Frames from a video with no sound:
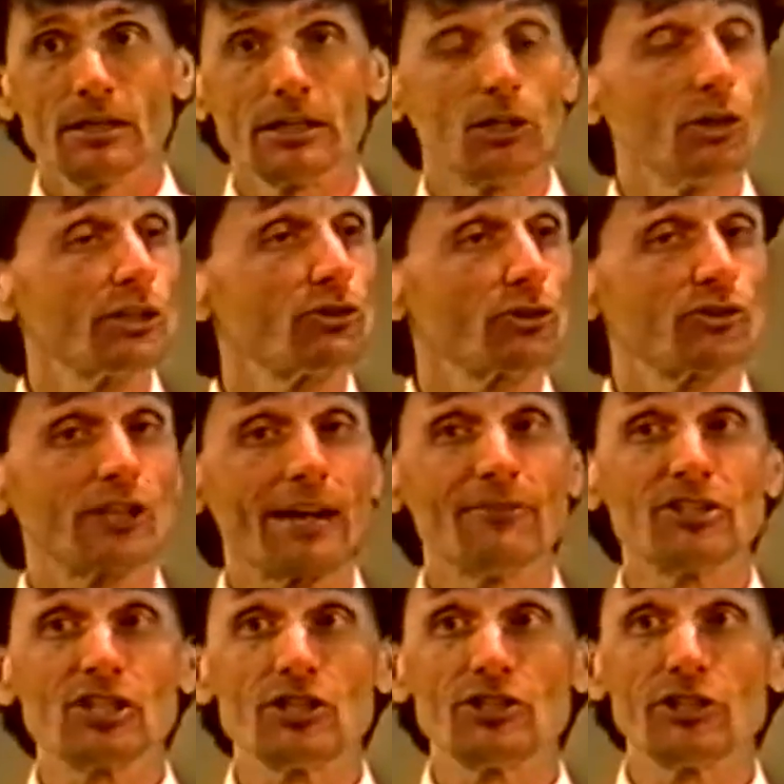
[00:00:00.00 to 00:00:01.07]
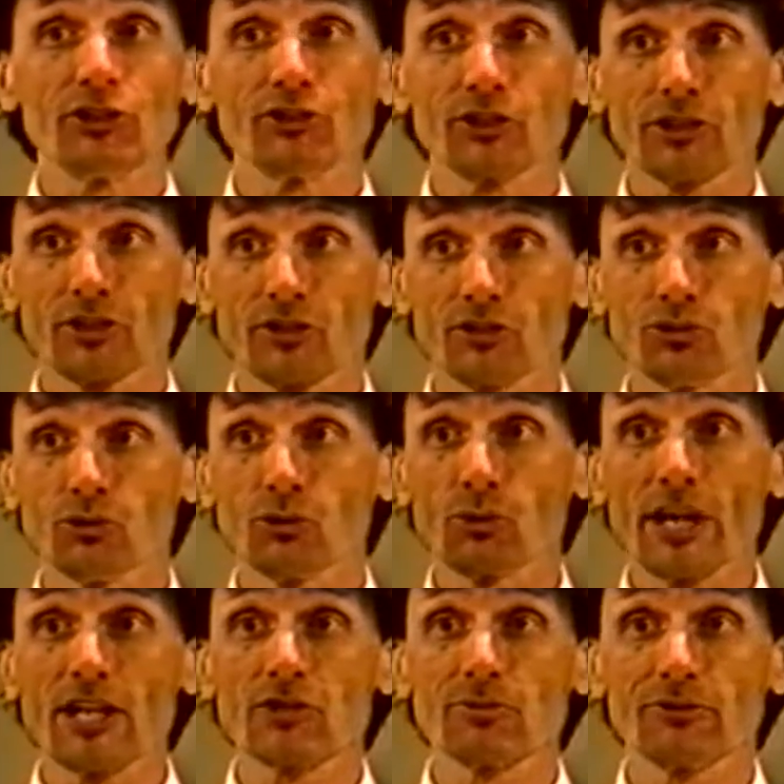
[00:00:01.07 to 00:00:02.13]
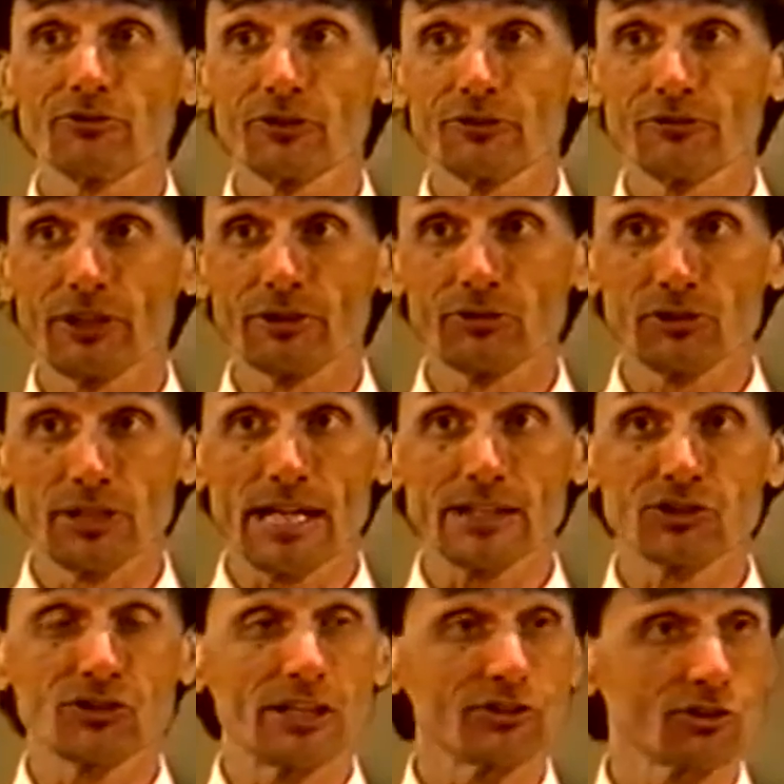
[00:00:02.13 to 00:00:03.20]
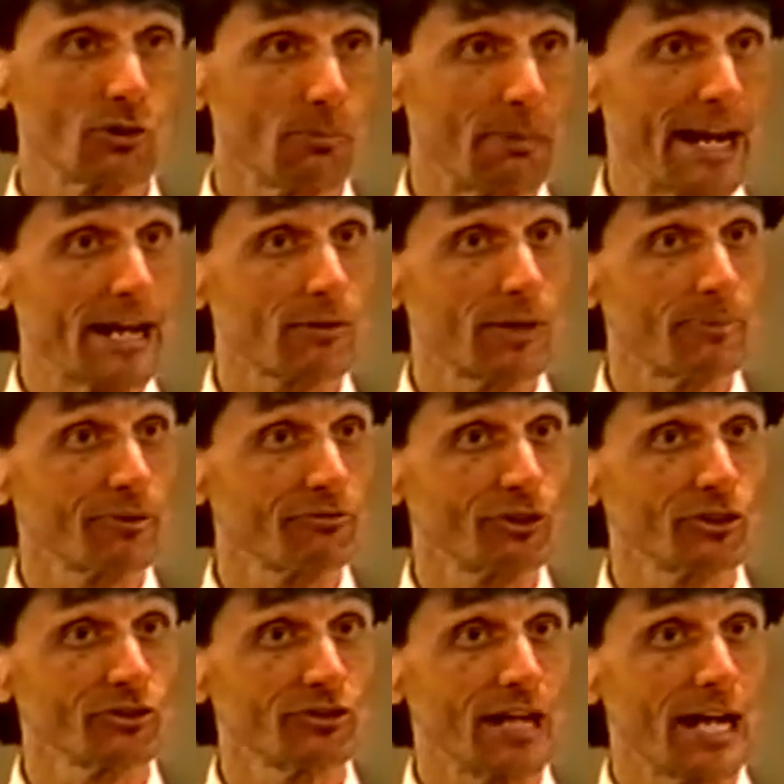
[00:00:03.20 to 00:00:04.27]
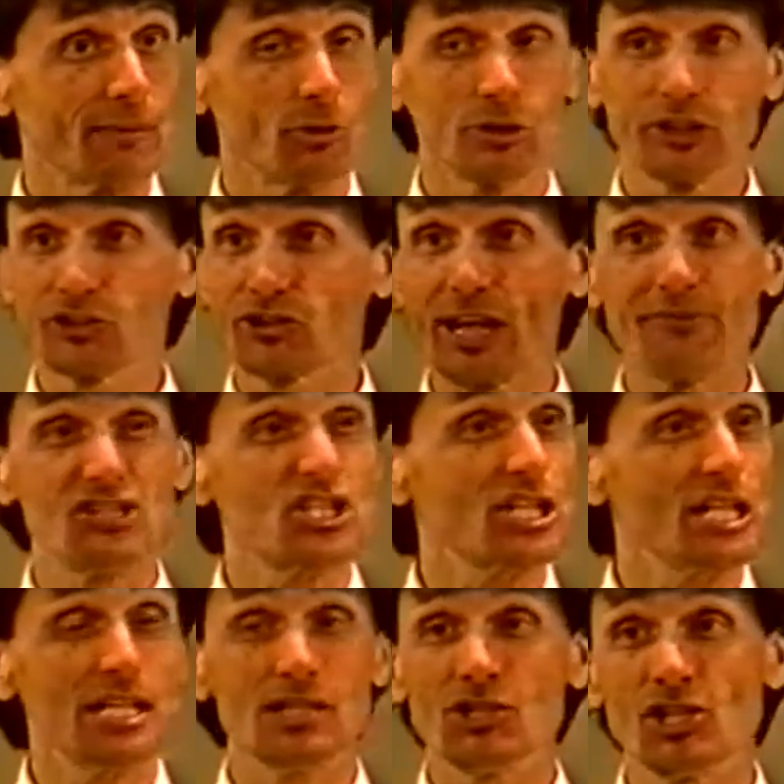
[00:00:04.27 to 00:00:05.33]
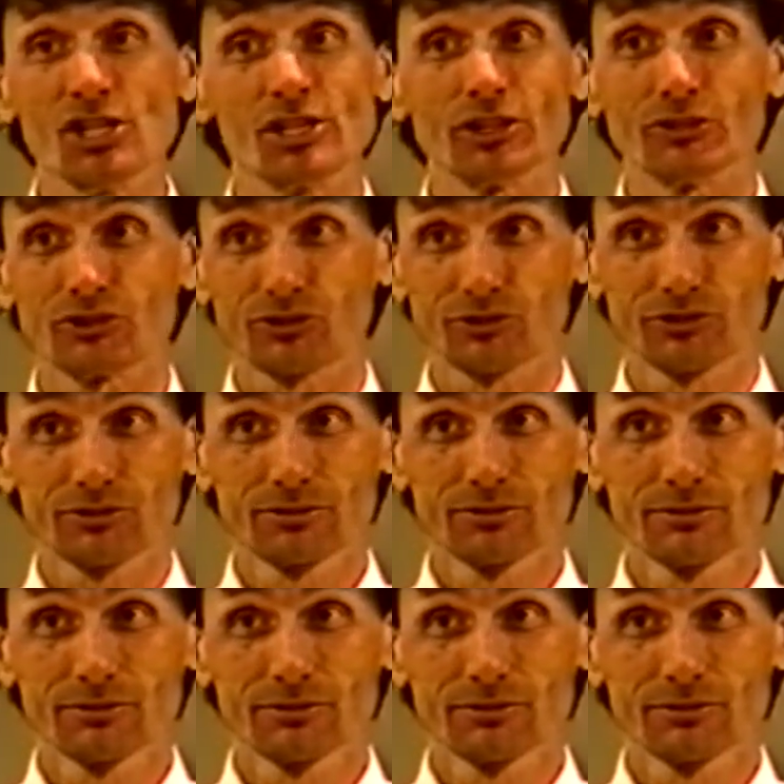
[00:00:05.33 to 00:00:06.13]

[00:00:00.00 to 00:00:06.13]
It only took 17 years under this new arrangement for the federal United States to go bankrupt the first time. Only 17 years